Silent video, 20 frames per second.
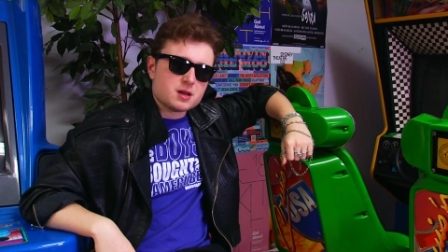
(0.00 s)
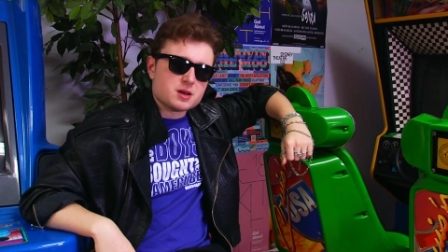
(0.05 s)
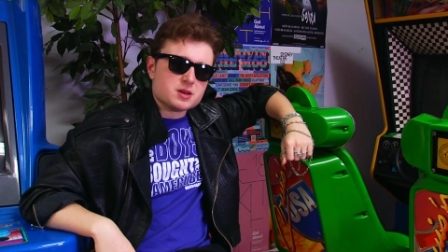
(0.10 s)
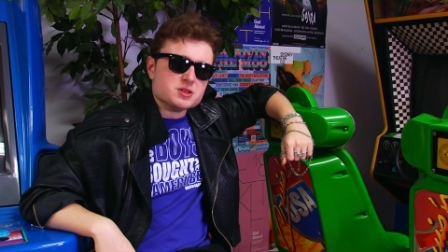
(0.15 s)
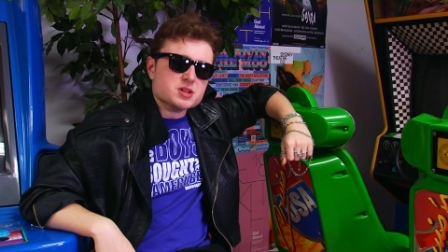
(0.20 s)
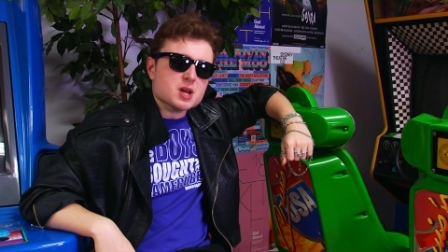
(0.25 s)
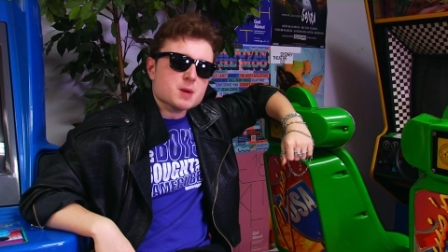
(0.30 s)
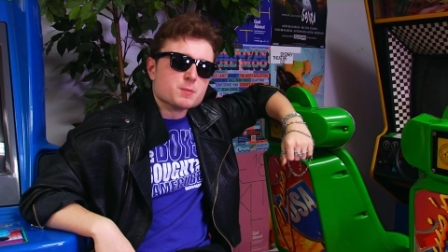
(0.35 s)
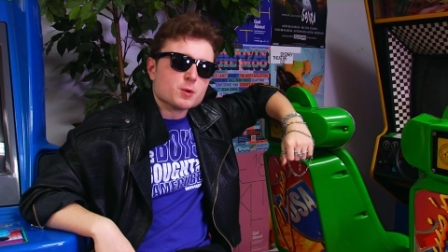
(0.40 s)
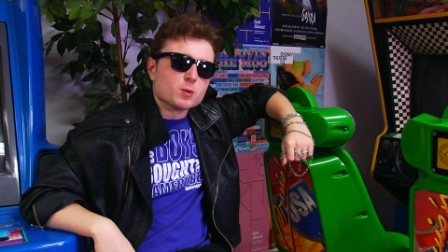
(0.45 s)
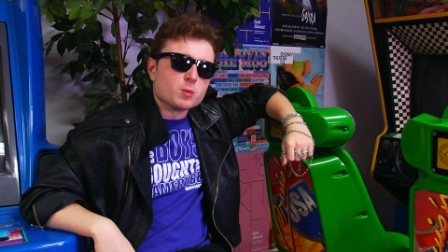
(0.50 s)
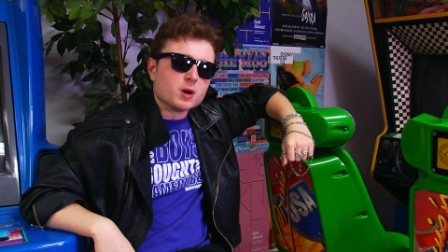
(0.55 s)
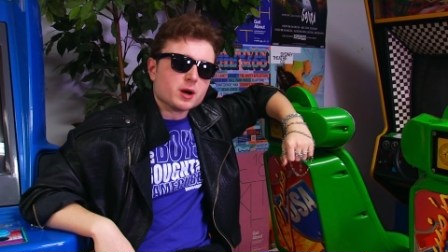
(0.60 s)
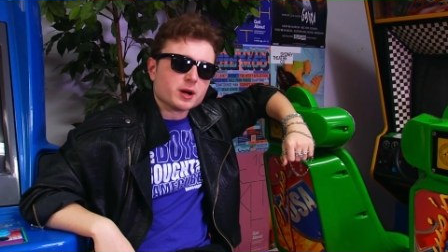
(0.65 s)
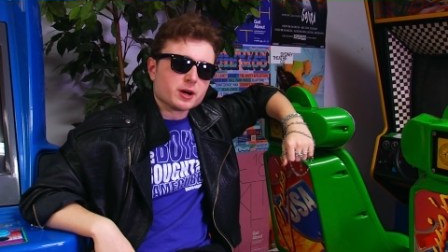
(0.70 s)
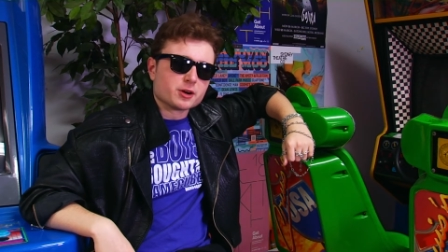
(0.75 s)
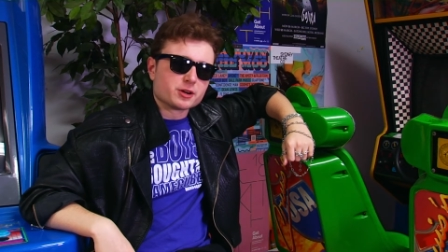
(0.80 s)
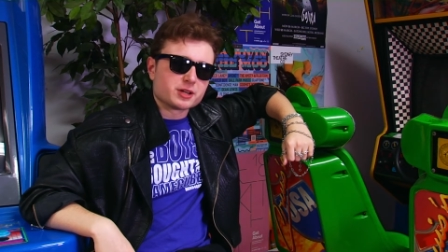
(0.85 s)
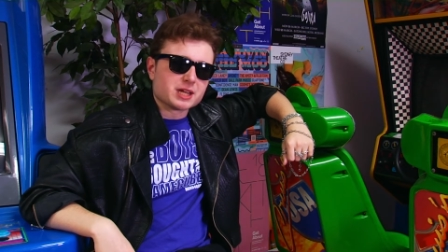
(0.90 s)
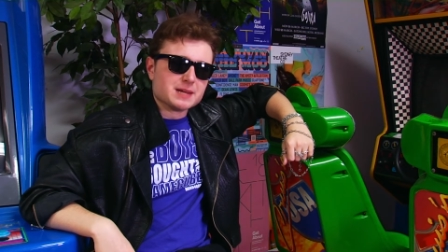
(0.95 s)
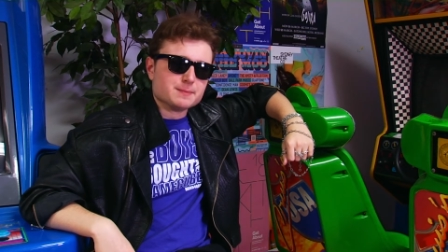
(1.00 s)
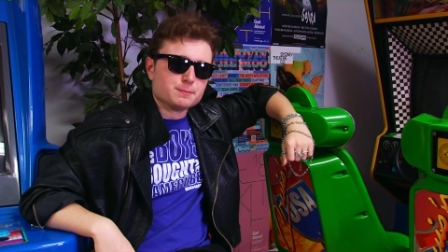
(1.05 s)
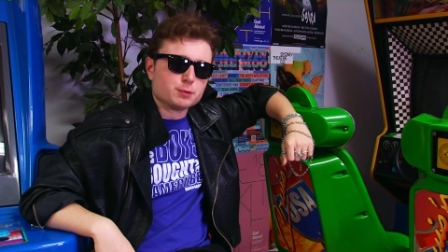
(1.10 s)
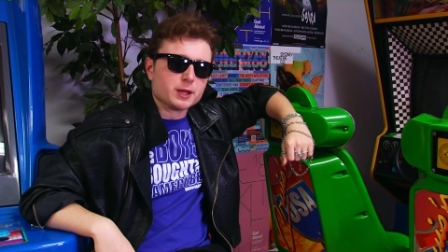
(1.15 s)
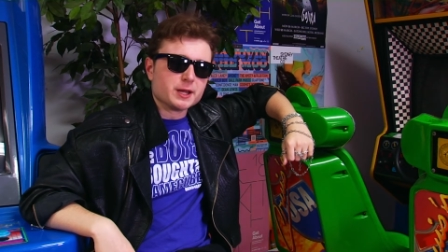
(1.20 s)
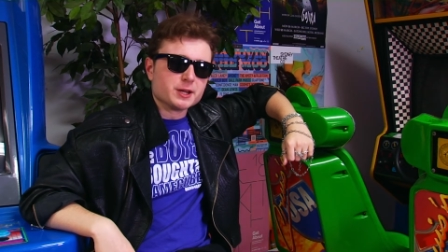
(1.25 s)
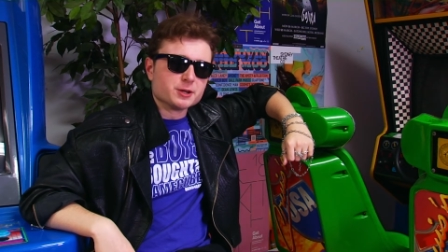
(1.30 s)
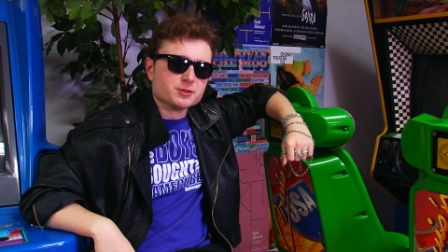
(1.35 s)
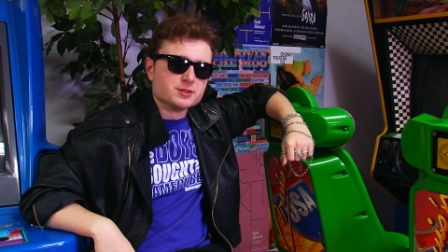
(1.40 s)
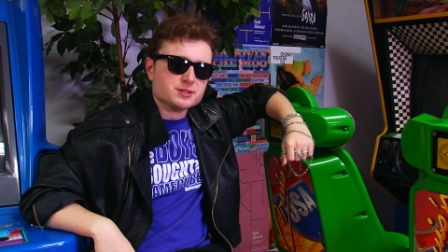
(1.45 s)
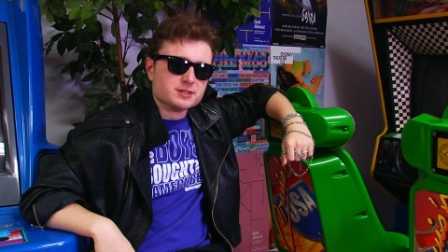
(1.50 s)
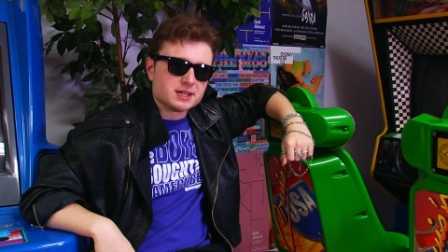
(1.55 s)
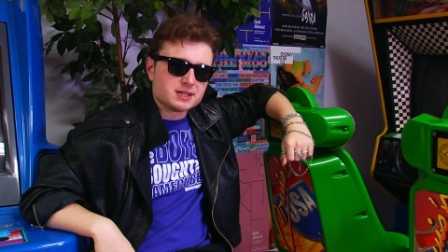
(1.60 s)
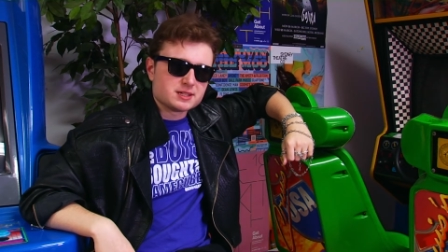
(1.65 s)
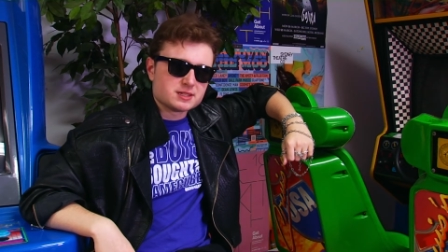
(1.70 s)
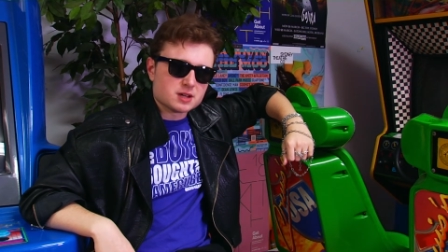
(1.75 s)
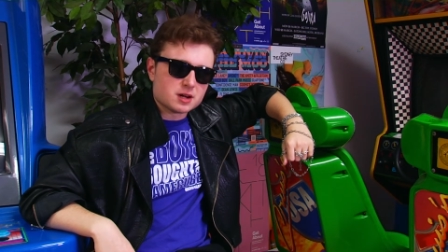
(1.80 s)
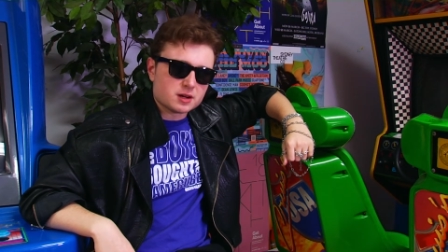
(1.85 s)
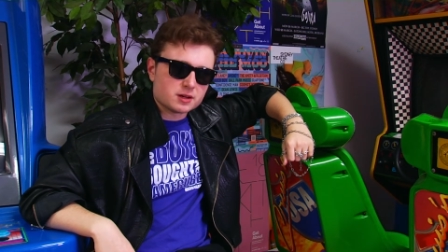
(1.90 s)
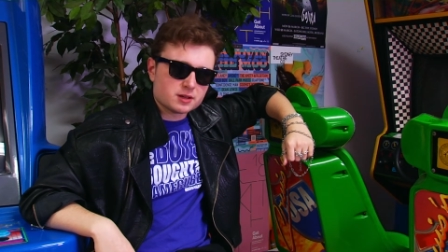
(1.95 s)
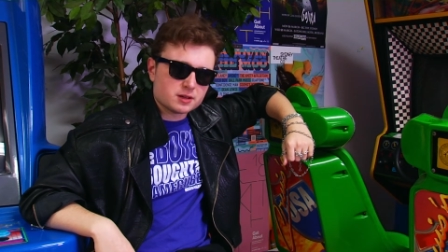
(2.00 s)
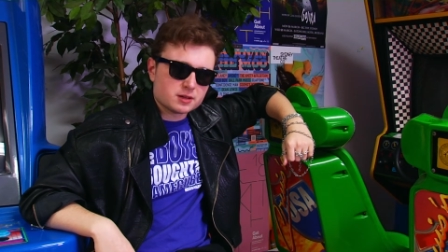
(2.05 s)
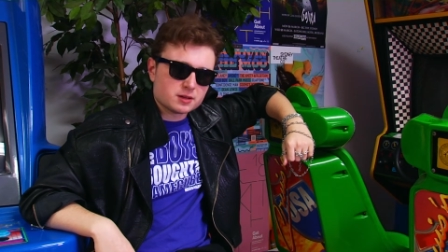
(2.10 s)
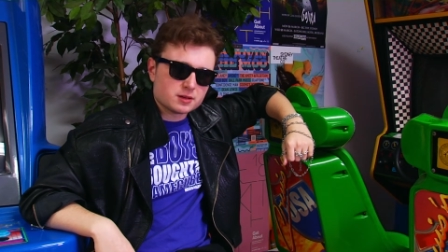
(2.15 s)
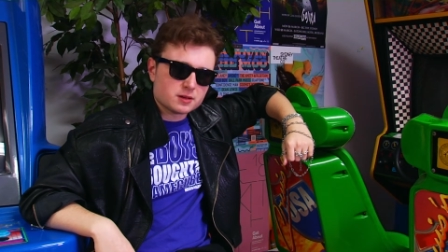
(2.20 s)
Number one arcade player in Dig Dug.